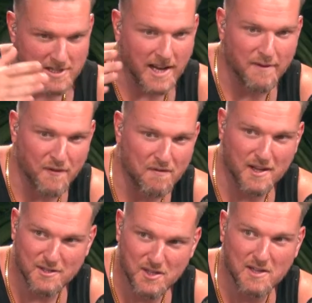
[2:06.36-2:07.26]
10 to
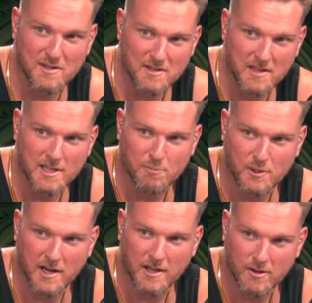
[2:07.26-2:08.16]
15 seasons of this
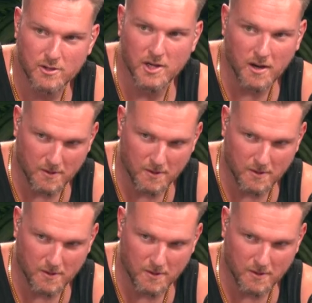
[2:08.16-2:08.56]
particular show.